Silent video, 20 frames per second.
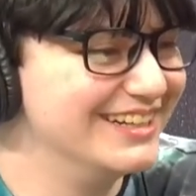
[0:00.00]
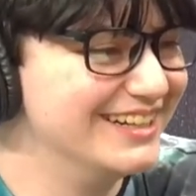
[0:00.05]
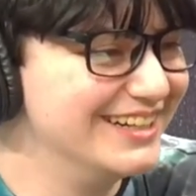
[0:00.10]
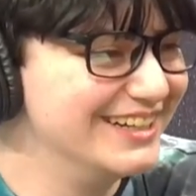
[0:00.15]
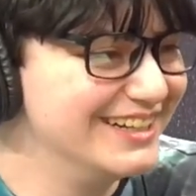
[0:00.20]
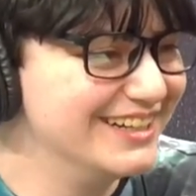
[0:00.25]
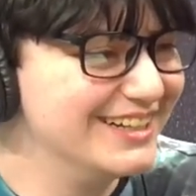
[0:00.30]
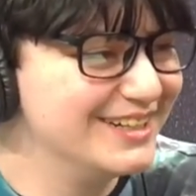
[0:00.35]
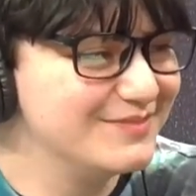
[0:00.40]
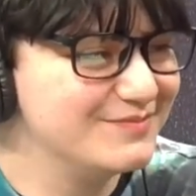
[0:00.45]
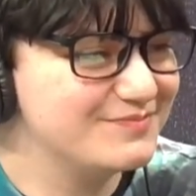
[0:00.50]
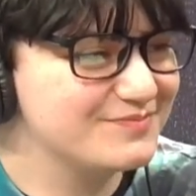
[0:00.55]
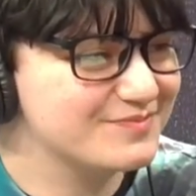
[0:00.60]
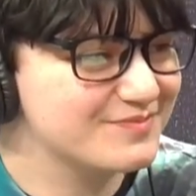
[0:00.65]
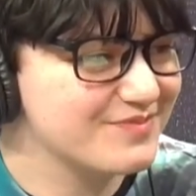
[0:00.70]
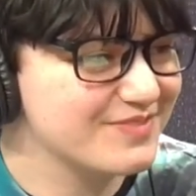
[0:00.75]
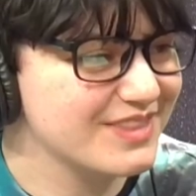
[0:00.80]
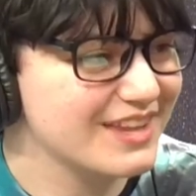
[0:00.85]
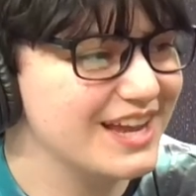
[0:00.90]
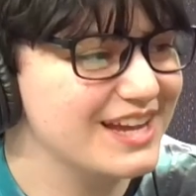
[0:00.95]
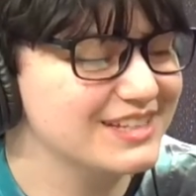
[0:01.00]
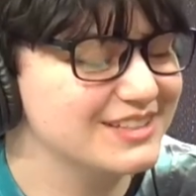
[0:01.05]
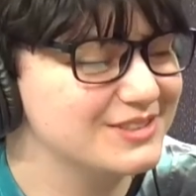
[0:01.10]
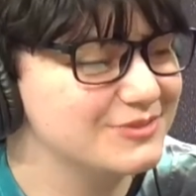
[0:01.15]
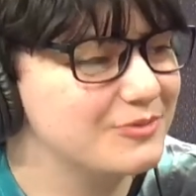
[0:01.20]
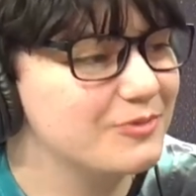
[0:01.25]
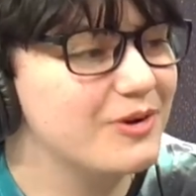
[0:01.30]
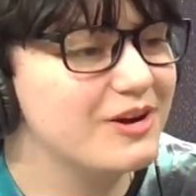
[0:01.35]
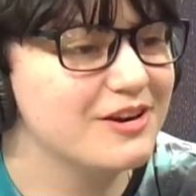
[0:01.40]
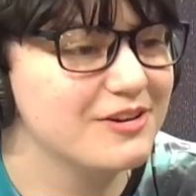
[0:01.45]
I don't know. That's it's
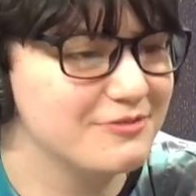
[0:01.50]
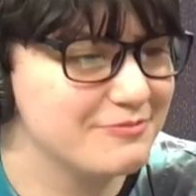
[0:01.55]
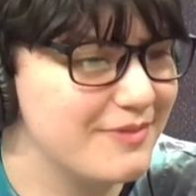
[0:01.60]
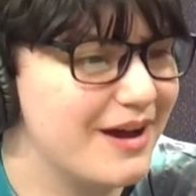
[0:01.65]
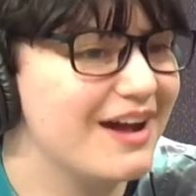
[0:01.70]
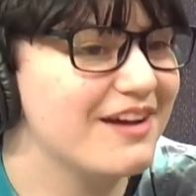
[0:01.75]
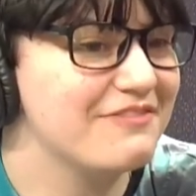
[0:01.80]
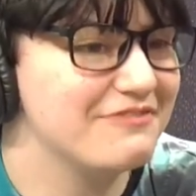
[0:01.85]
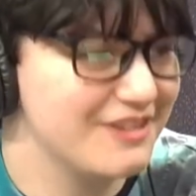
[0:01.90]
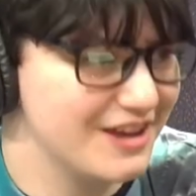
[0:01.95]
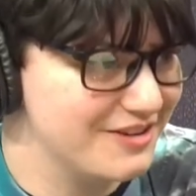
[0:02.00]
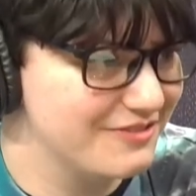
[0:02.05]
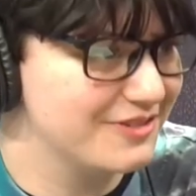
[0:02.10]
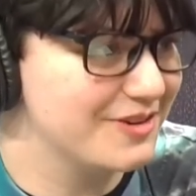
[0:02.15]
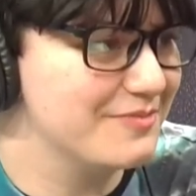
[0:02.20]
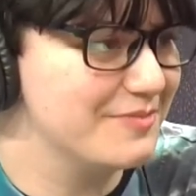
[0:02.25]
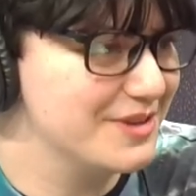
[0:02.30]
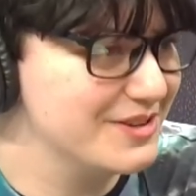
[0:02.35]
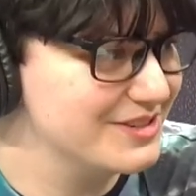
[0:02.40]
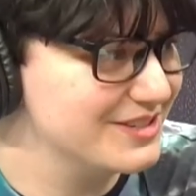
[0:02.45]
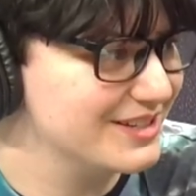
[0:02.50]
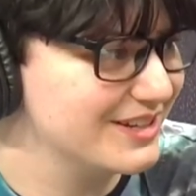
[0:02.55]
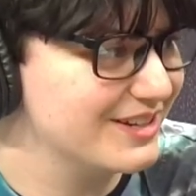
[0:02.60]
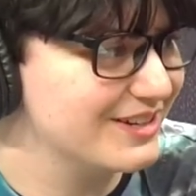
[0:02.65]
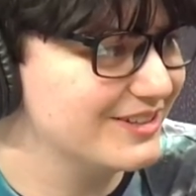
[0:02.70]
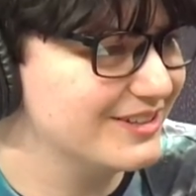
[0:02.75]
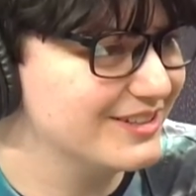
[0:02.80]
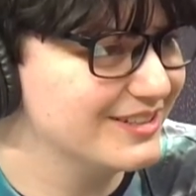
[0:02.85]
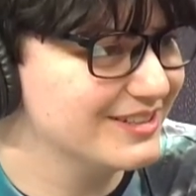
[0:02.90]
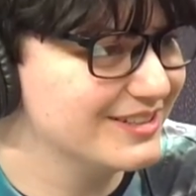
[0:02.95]
like a one of my favorite
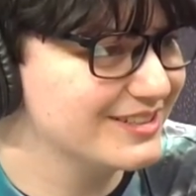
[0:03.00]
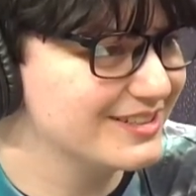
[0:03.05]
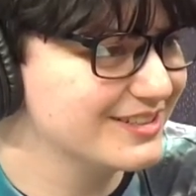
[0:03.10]
musicals.